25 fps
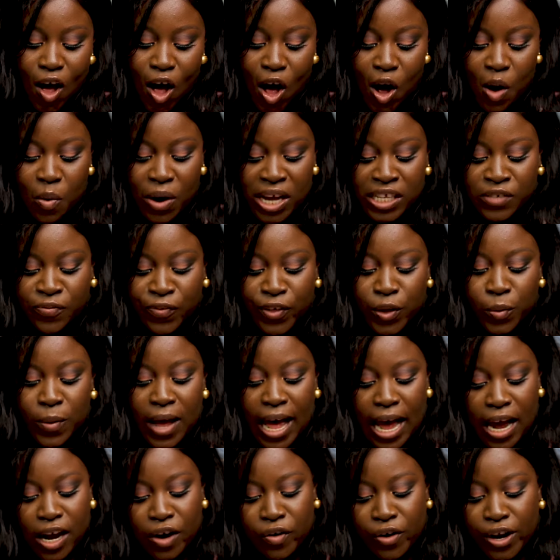Always feel
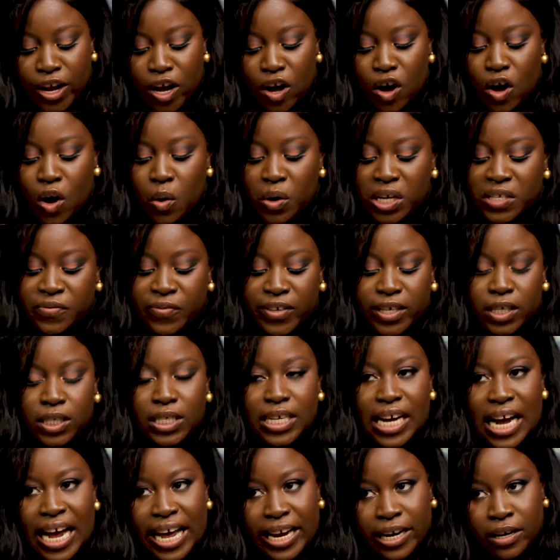hungry or always feel
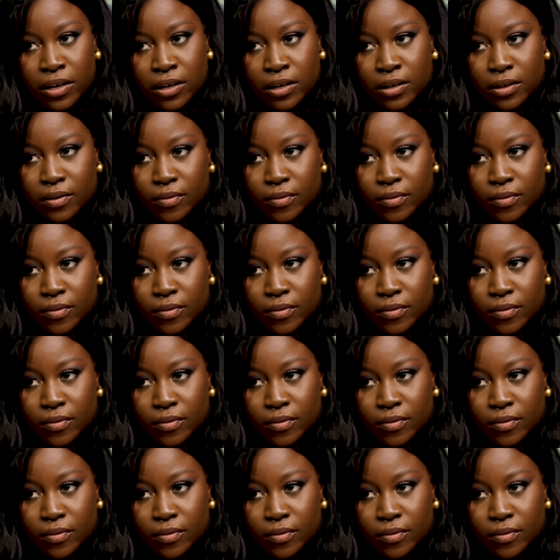tired?